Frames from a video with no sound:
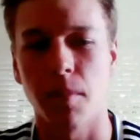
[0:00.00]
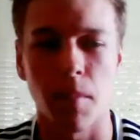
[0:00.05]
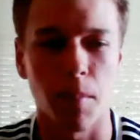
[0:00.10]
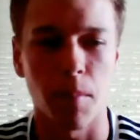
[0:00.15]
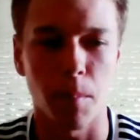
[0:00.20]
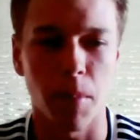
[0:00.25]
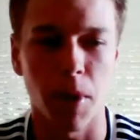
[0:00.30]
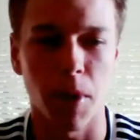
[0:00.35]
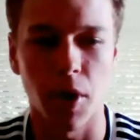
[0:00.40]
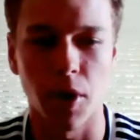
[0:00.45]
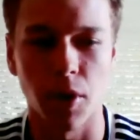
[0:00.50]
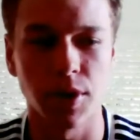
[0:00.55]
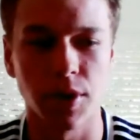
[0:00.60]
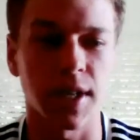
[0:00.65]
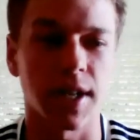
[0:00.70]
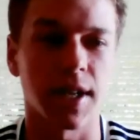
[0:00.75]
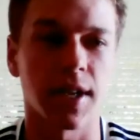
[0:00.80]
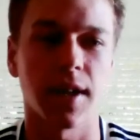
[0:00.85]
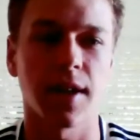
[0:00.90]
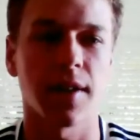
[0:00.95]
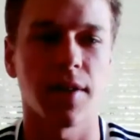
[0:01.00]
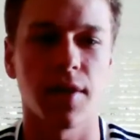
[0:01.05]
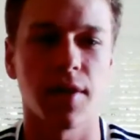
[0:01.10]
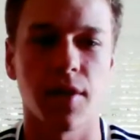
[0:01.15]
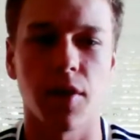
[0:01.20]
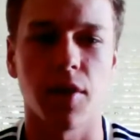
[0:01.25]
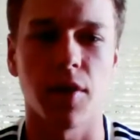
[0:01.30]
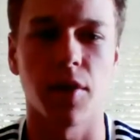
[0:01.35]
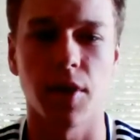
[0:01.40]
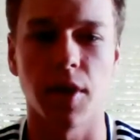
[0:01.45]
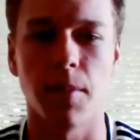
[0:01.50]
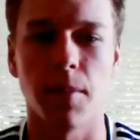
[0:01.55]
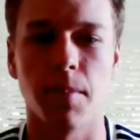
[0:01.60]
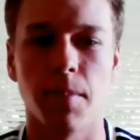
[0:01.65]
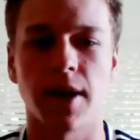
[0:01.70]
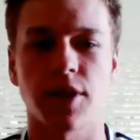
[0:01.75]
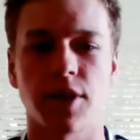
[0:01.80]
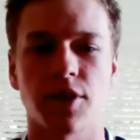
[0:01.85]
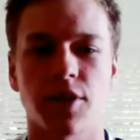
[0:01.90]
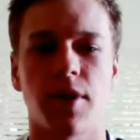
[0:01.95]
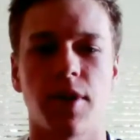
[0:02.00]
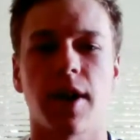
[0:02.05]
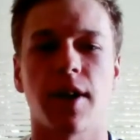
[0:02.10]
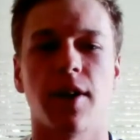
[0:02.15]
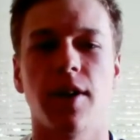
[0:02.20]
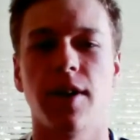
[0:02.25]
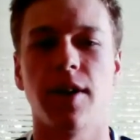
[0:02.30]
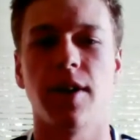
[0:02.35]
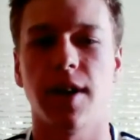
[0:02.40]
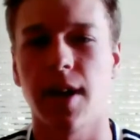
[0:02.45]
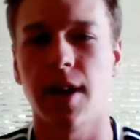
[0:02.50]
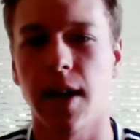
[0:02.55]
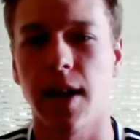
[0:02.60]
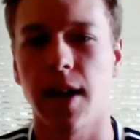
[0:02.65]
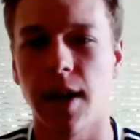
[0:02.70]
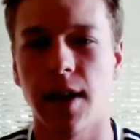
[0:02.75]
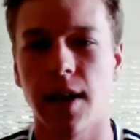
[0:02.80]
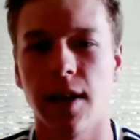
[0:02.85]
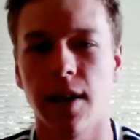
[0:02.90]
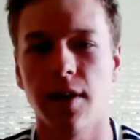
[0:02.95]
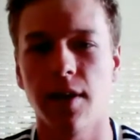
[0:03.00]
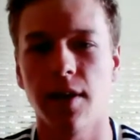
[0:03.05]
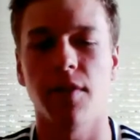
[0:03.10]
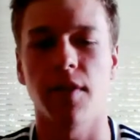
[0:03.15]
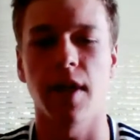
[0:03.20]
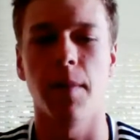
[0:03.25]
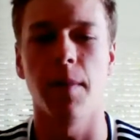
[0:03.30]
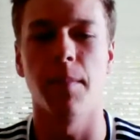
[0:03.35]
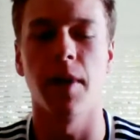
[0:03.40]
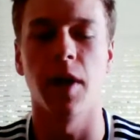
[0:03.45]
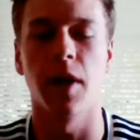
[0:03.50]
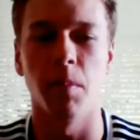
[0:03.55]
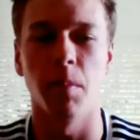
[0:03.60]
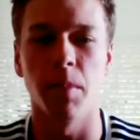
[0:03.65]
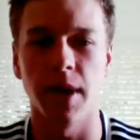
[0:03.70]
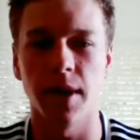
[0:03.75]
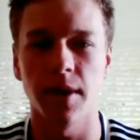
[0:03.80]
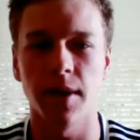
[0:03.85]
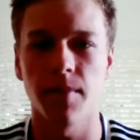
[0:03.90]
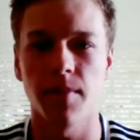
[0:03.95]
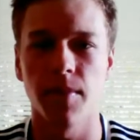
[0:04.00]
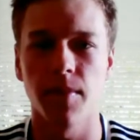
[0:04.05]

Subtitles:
posting the best record in the MLB.